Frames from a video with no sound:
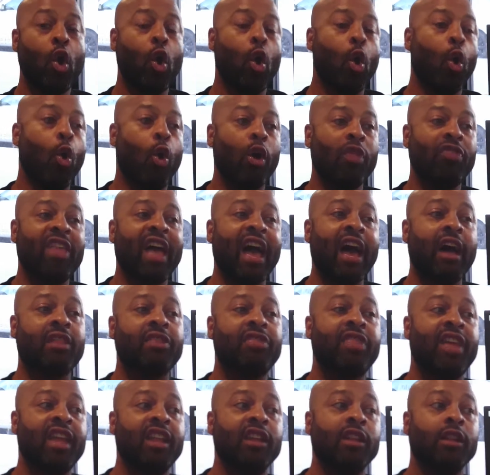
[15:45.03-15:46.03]
or now
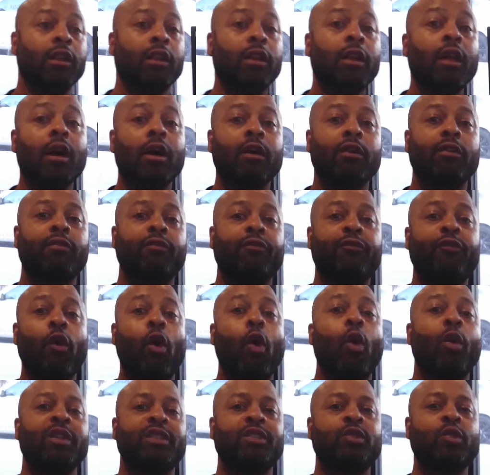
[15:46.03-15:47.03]
they look
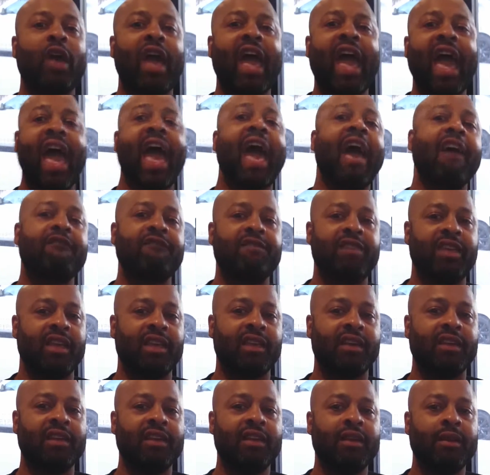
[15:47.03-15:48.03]
forward to having
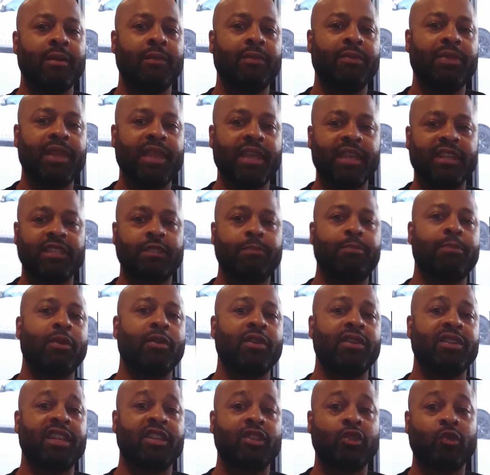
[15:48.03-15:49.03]
the
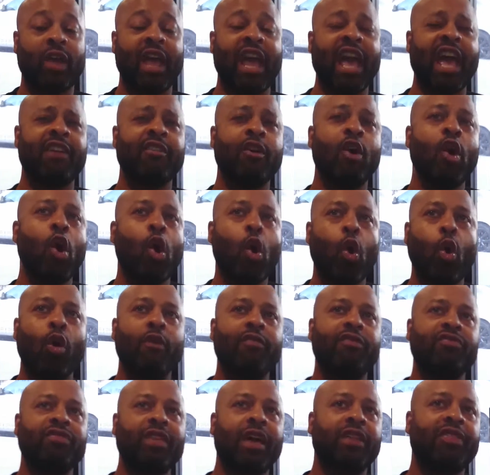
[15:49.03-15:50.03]
experience that you had, or
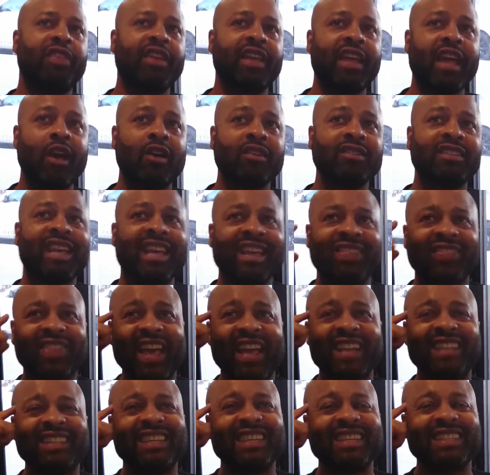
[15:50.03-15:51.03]
if nothing else,
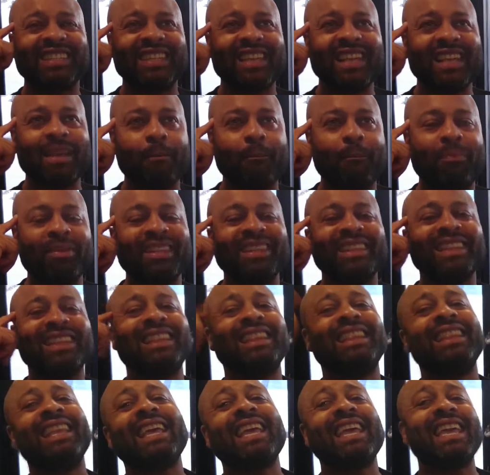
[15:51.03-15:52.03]
they just
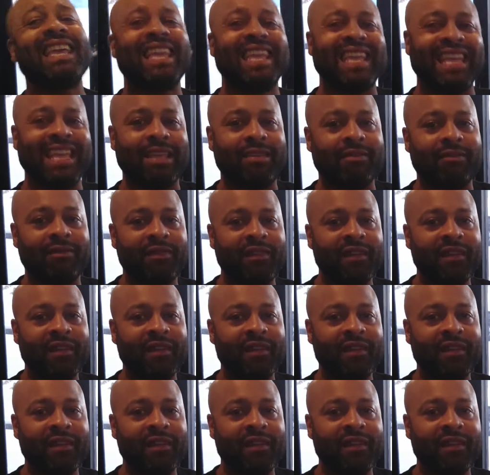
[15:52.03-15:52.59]
believe